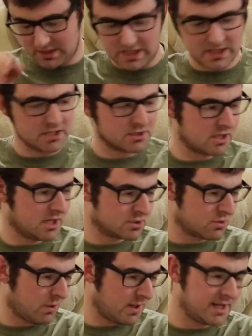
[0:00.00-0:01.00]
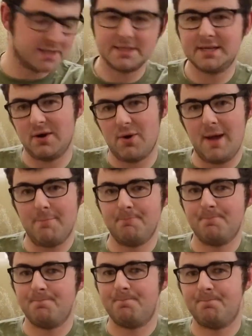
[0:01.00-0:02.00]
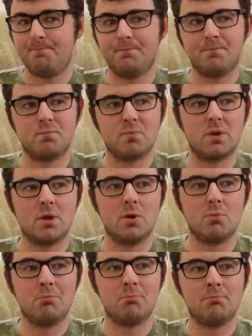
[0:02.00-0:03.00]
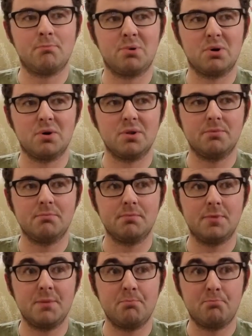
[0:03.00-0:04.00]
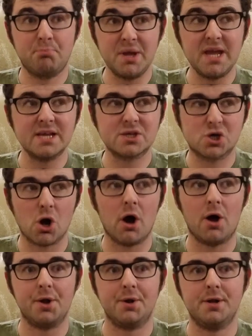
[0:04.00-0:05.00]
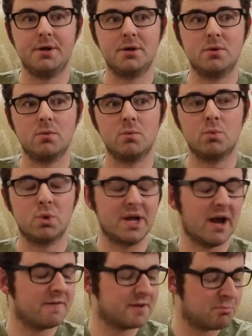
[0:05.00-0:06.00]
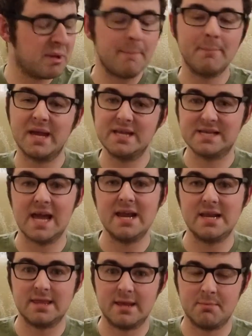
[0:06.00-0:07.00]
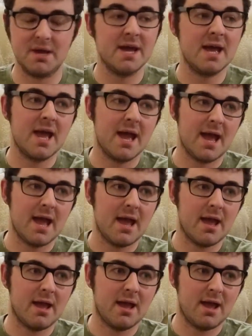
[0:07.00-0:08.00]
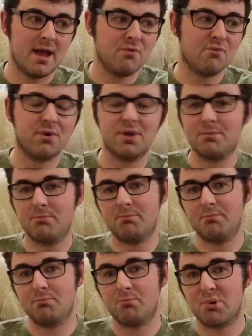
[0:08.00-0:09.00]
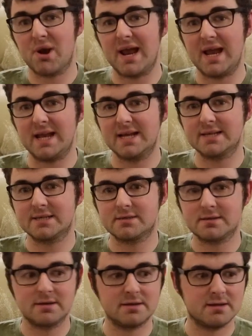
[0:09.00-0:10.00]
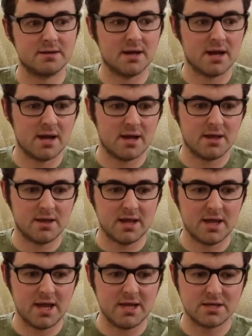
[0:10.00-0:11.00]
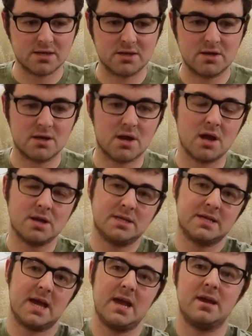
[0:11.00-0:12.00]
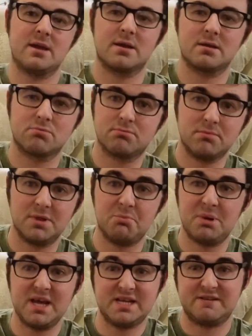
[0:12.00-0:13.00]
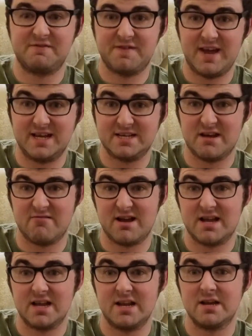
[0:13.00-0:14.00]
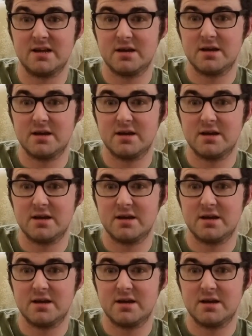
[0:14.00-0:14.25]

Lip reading: And I'd quite like to do it. But the biggest con would have to be maintaining them. If one of them breaks, it's going to take the piss to fix, I reckon.